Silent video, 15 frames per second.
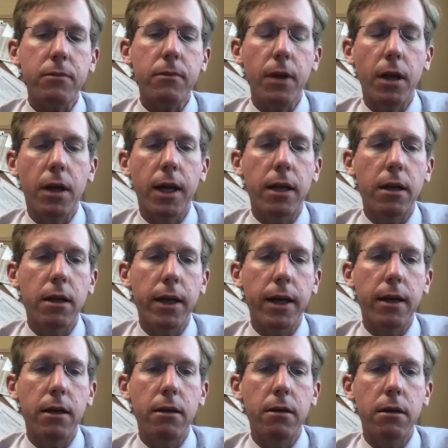can
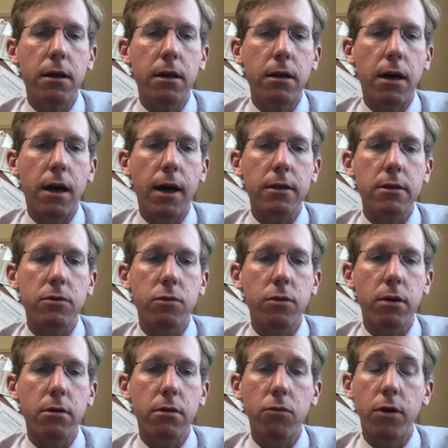lead uh, docs with,
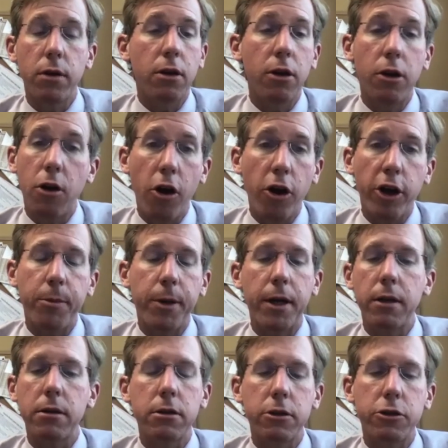with good argument
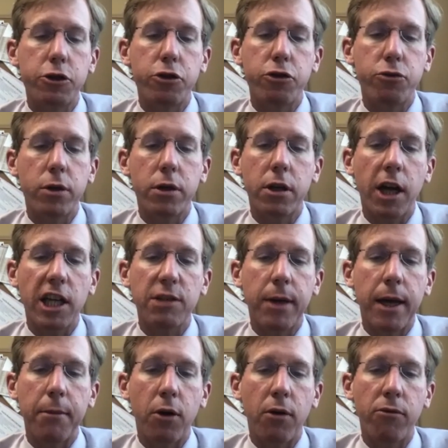to choose
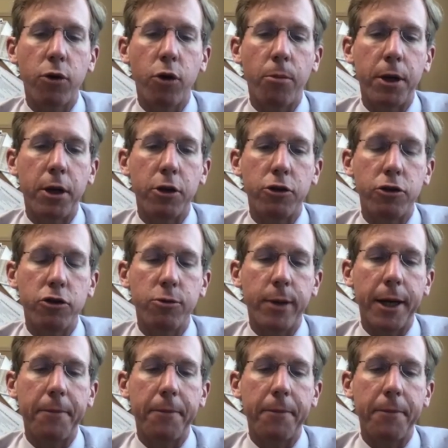rituximab over obinutuzumab.